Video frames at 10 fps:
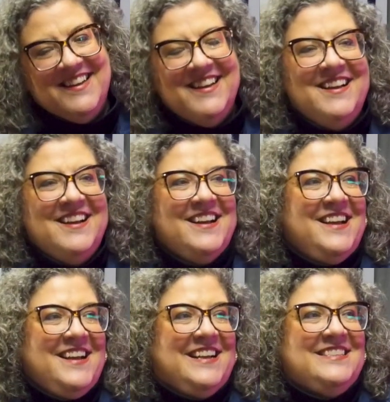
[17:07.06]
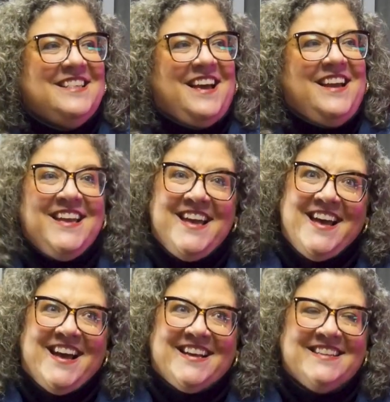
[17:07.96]
Really? Because a lot,
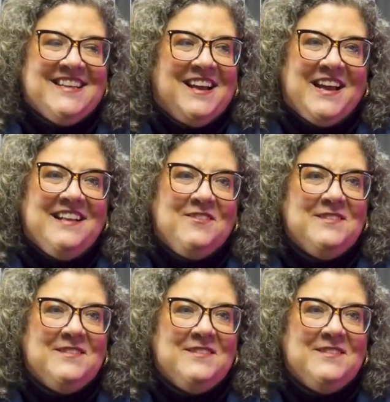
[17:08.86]
yeah. Because I, I, guess I was